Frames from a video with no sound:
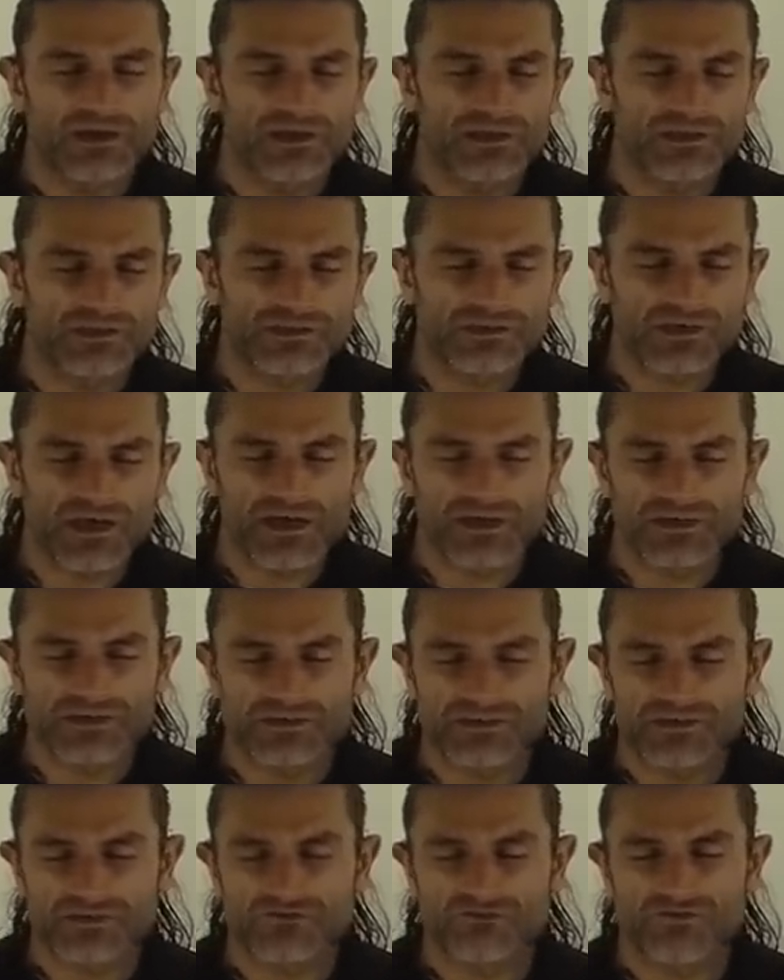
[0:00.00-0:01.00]
Inside
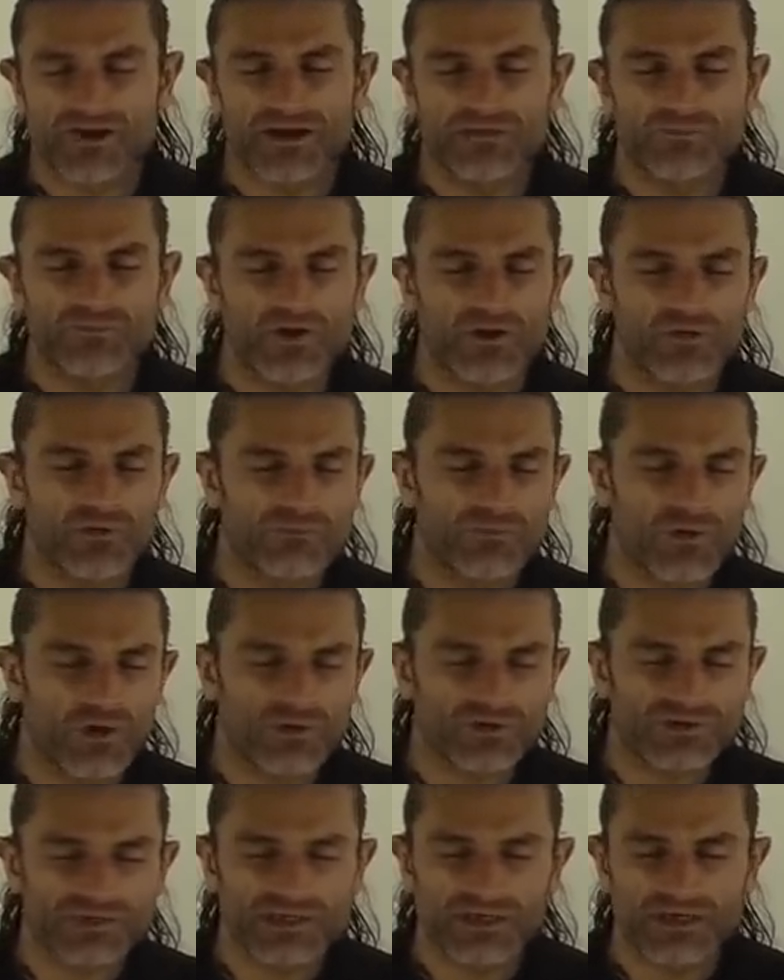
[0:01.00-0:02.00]
this rainbow
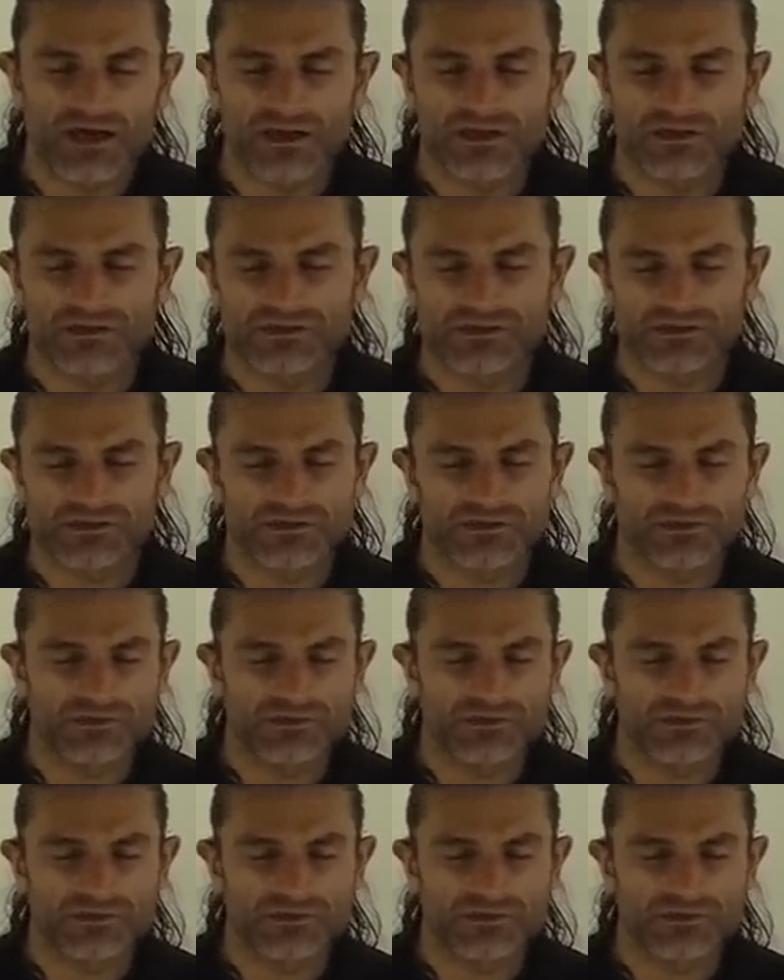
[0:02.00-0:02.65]
multicolored,